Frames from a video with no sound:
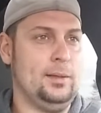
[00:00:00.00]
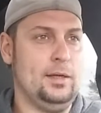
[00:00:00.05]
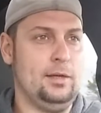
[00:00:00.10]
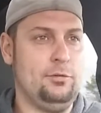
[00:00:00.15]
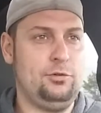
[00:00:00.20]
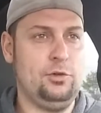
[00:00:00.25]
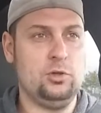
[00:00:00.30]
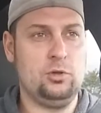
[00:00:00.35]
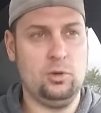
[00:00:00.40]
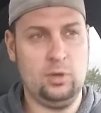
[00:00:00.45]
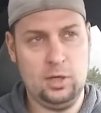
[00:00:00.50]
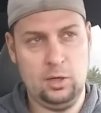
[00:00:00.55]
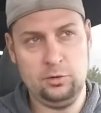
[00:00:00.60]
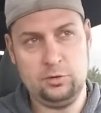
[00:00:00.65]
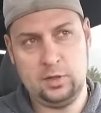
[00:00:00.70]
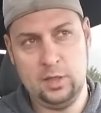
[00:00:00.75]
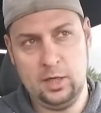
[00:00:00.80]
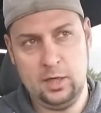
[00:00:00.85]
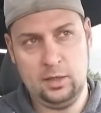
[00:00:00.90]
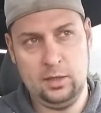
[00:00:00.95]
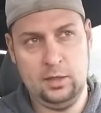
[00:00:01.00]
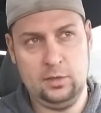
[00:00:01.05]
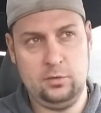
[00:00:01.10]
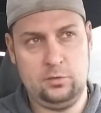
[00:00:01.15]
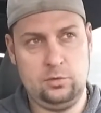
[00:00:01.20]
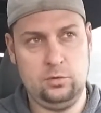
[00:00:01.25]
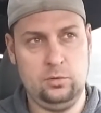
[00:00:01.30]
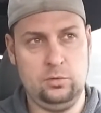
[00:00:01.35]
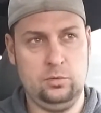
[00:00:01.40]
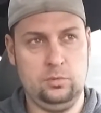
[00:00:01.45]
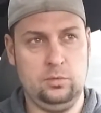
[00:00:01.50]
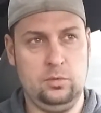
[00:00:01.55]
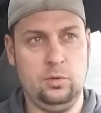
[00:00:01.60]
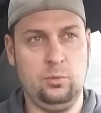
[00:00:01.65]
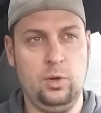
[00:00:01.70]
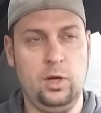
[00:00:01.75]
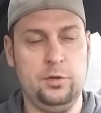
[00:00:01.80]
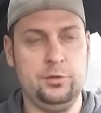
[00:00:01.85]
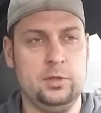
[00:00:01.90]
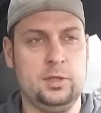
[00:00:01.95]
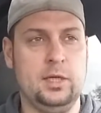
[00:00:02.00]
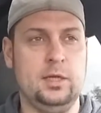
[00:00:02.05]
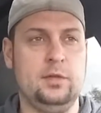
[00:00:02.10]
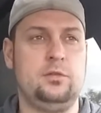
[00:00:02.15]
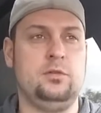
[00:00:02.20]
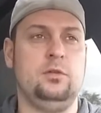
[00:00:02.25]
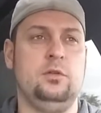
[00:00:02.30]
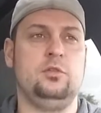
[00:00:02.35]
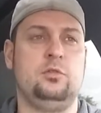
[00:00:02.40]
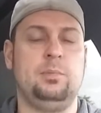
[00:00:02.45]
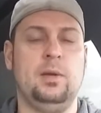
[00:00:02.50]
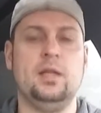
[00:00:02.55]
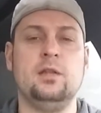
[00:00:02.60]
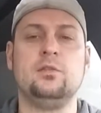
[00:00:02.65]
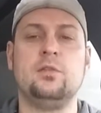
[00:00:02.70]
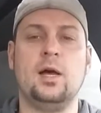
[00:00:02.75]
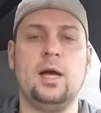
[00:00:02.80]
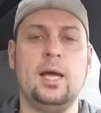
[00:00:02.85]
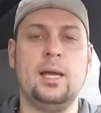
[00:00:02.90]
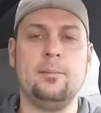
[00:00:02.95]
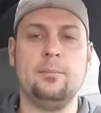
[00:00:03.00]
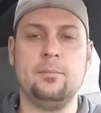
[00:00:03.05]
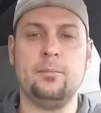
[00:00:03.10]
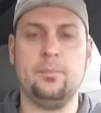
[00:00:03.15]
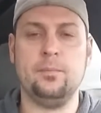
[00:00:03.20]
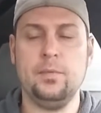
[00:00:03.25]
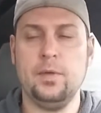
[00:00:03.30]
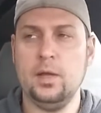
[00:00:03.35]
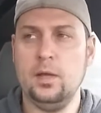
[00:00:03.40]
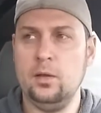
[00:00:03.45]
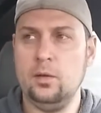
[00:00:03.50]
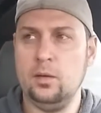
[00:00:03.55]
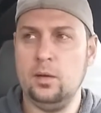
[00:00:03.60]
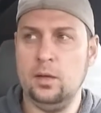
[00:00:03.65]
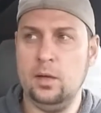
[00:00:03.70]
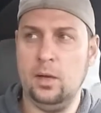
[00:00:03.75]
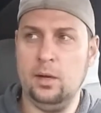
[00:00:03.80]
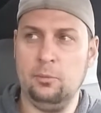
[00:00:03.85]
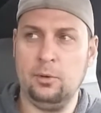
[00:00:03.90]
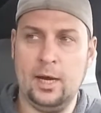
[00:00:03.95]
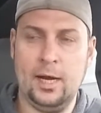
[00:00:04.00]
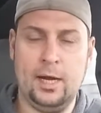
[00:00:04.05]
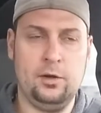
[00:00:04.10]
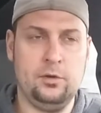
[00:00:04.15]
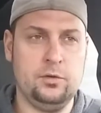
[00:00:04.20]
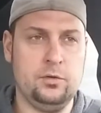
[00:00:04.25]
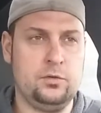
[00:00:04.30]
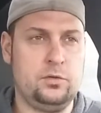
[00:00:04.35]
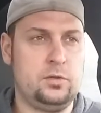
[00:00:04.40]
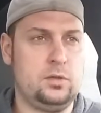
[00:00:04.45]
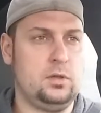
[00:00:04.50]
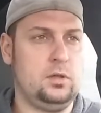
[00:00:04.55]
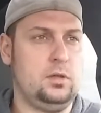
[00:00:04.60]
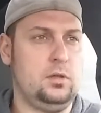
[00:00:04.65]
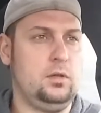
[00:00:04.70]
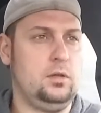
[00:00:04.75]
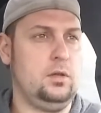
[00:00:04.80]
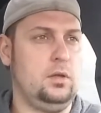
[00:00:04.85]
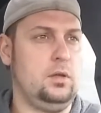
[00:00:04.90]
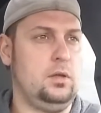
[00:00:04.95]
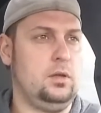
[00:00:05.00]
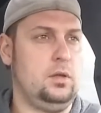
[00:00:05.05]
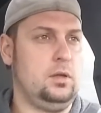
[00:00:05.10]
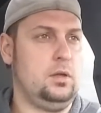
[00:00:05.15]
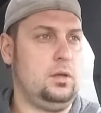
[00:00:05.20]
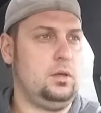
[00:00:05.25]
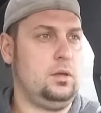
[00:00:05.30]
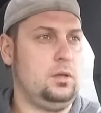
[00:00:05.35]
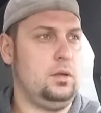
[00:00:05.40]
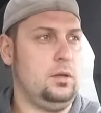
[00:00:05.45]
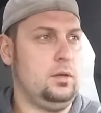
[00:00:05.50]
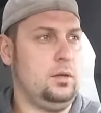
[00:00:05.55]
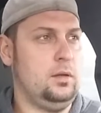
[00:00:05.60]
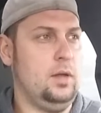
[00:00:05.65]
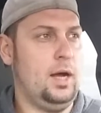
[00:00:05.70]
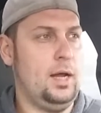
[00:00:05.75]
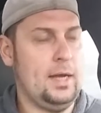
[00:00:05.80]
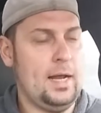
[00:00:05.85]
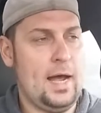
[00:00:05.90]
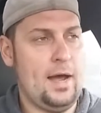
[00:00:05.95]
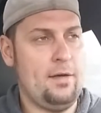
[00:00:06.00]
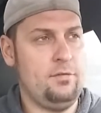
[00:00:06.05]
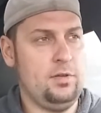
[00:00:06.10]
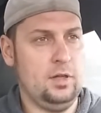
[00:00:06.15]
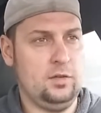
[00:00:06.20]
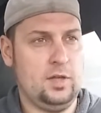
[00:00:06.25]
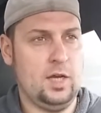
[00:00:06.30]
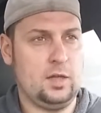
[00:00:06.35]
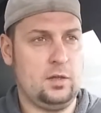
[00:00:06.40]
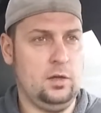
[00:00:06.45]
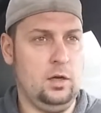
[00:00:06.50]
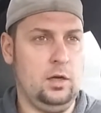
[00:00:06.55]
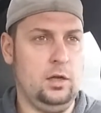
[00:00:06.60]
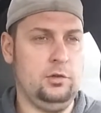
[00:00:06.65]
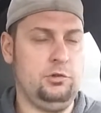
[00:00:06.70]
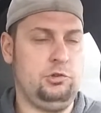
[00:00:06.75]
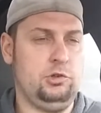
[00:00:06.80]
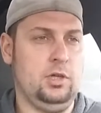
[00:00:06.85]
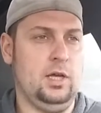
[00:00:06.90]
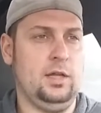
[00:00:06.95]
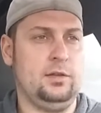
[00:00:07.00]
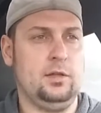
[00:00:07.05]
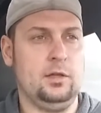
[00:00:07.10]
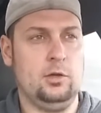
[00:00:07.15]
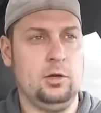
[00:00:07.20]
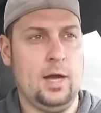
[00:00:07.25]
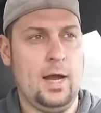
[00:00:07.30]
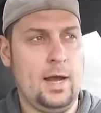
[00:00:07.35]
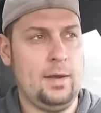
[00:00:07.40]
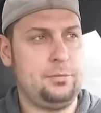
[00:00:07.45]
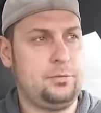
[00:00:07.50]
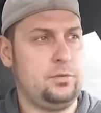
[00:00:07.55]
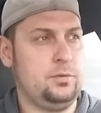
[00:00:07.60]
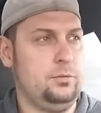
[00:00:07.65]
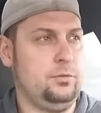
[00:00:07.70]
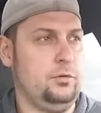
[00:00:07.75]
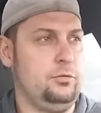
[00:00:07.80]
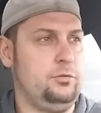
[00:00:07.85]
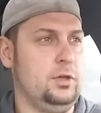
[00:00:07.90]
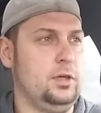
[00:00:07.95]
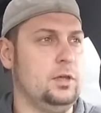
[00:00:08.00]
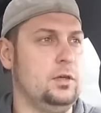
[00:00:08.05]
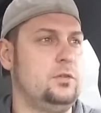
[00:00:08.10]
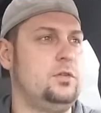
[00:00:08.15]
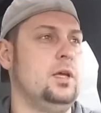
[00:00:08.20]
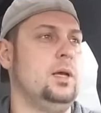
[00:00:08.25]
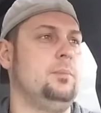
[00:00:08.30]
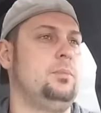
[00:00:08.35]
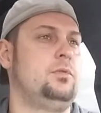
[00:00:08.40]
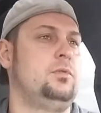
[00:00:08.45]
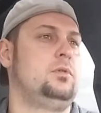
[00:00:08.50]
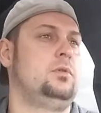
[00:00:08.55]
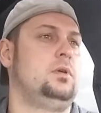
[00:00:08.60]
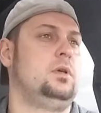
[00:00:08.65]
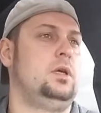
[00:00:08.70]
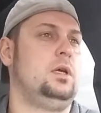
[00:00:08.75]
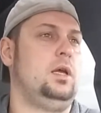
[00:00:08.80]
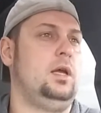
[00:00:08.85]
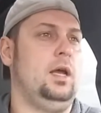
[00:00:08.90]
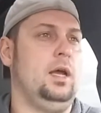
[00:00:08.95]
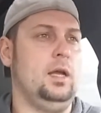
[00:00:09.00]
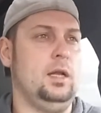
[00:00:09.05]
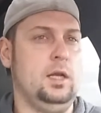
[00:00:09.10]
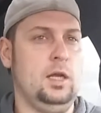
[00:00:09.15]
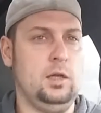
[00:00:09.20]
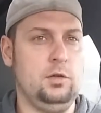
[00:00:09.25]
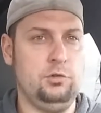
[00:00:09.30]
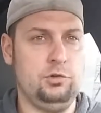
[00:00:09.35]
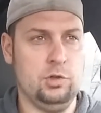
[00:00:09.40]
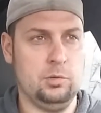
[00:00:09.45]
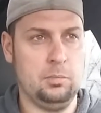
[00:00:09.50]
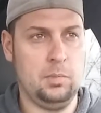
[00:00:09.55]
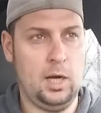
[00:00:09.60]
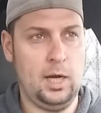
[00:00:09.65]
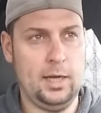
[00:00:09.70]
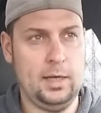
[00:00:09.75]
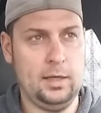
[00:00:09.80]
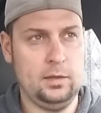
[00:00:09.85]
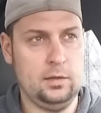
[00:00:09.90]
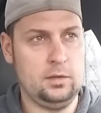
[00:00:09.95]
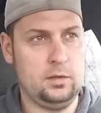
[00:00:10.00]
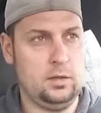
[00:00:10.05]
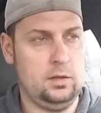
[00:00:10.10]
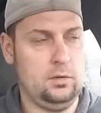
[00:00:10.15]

if you go out there into the wilderness and you spend time around not having the technology at the grasp of your fingertips and in your mind